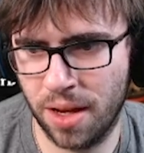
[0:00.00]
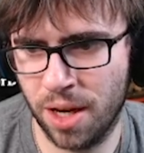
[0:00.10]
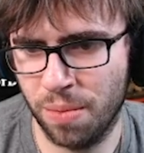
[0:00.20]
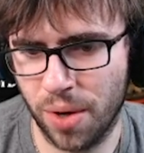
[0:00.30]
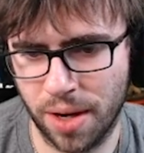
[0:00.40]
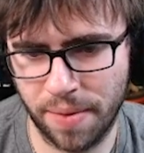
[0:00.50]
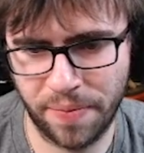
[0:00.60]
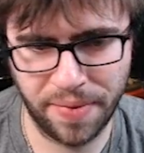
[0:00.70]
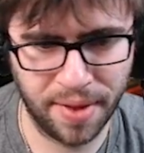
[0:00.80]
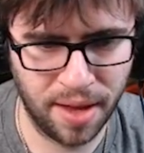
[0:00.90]
Oh, boy.
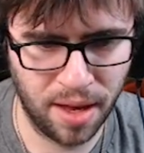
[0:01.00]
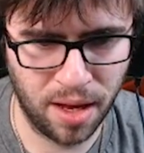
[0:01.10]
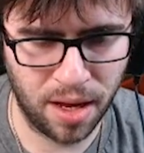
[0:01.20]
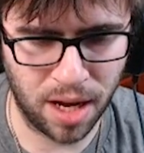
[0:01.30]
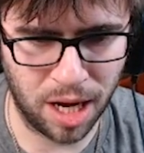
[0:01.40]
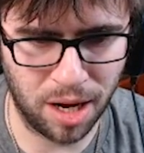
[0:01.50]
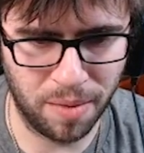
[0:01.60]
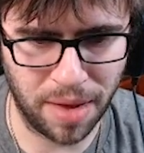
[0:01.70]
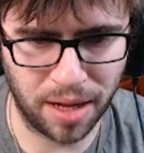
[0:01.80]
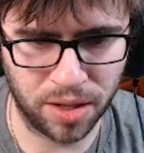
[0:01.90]

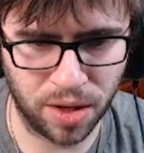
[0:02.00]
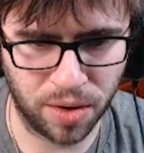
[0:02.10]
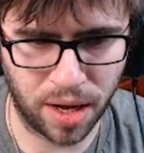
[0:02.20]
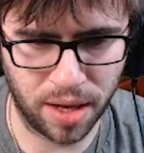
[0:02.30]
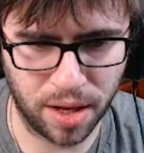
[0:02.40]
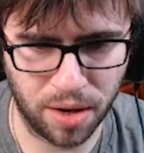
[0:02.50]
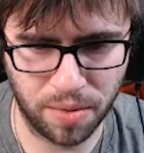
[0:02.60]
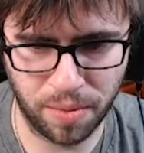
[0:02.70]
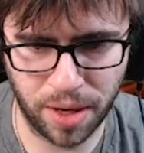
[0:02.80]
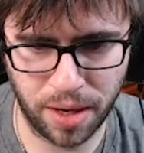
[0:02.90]
That is okay, though.
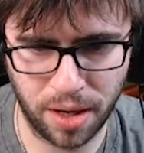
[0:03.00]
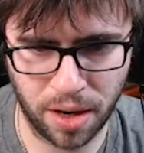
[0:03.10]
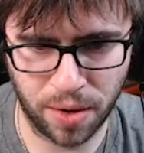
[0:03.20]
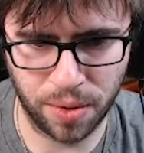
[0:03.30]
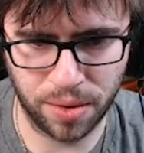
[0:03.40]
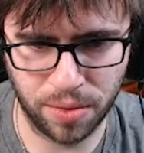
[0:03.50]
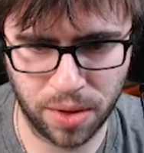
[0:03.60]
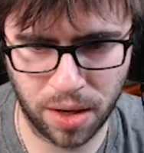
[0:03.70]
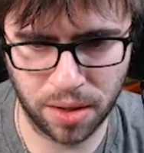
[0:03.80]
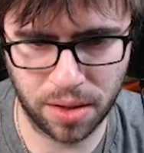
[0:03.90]
We are going to
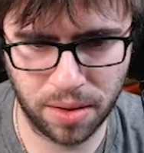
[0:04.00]
taunt